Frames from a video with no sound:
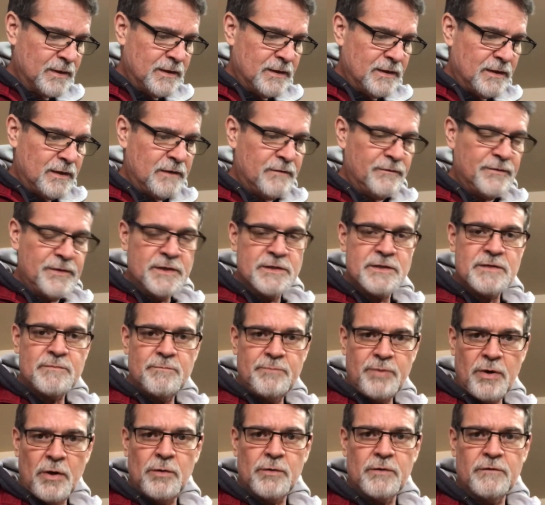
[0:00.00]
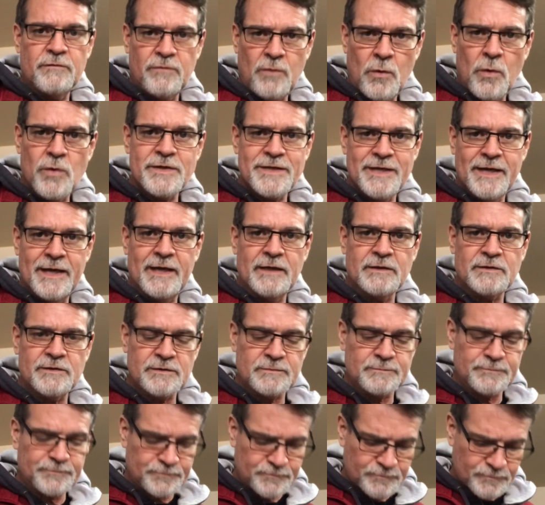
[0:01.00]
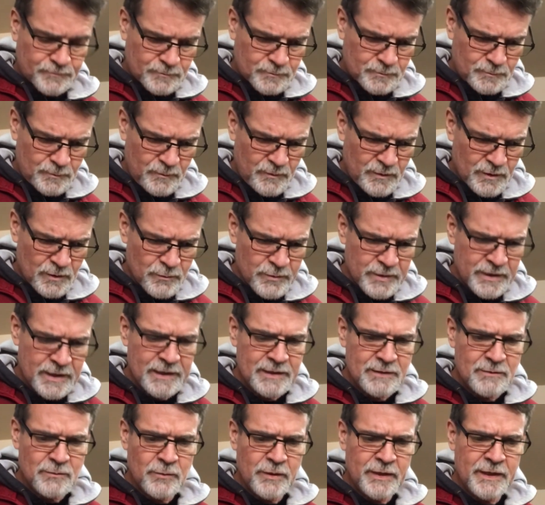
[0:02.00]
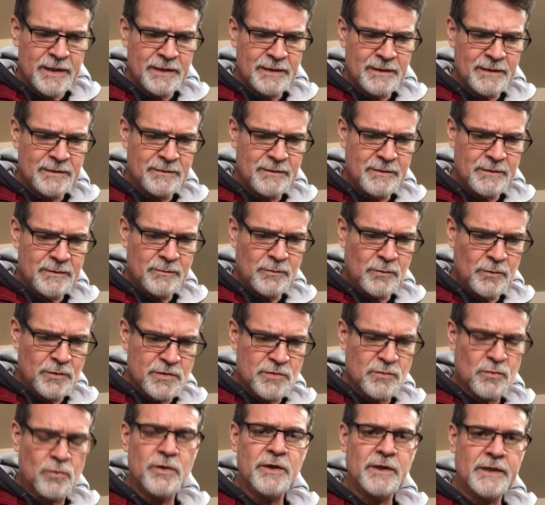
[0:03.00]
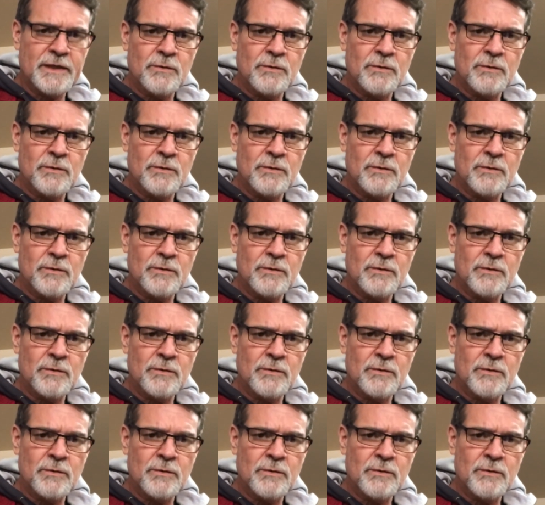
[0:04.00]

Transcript: of this polar vortex, when it was really,